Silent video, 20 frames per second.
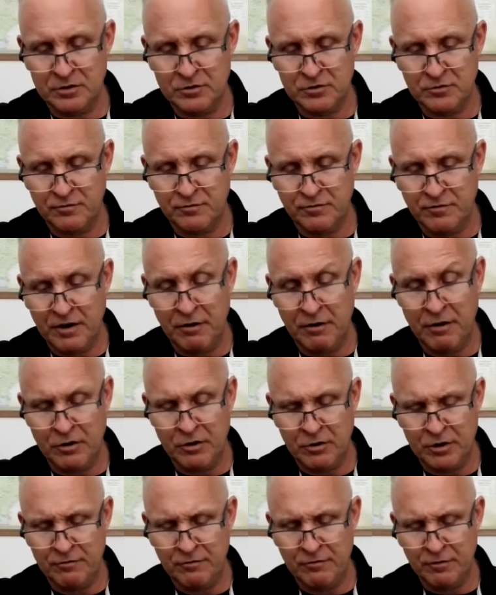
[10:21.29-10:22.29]
is very
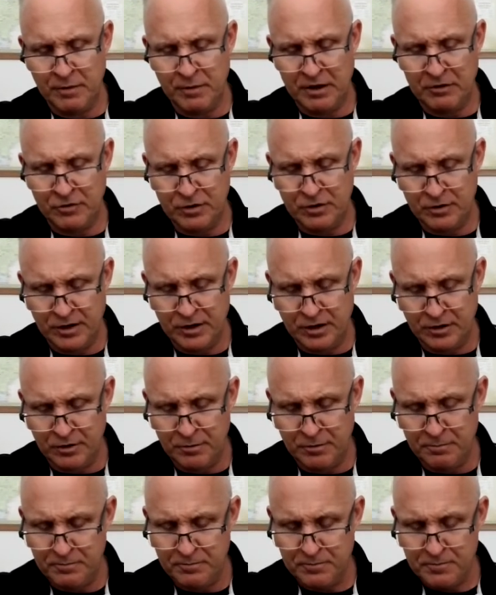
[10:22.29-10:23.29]
good information in
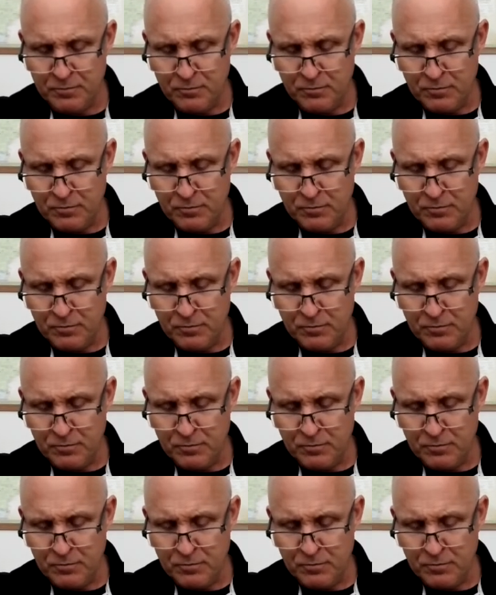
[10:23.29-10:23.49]
here.